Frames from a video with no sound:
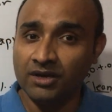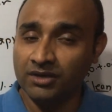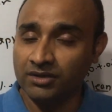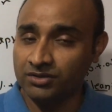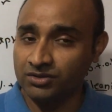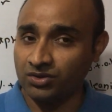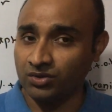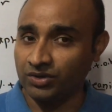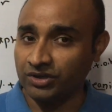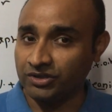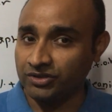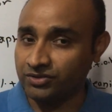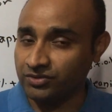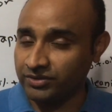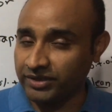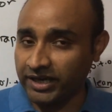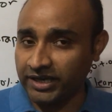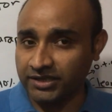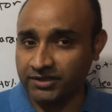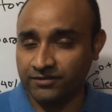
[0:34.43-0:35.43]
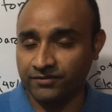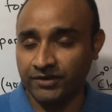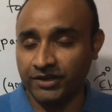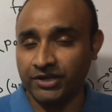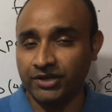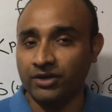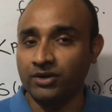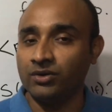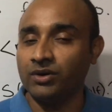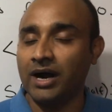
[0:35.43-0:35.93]
So in today's
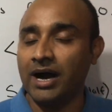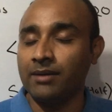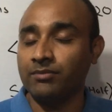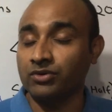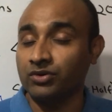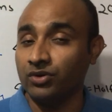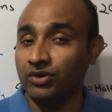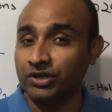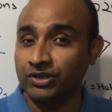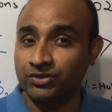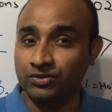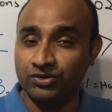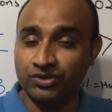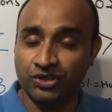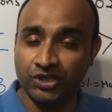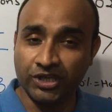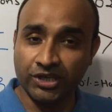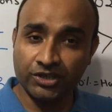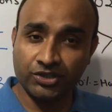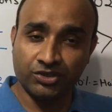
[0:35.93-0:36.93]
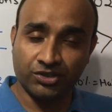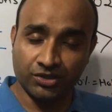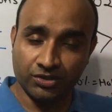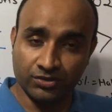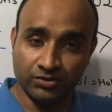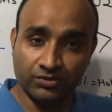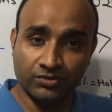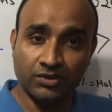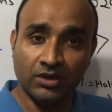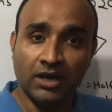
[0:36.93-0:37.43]
video, I'm going to teach
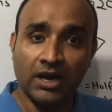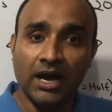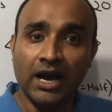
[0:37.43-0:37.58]
you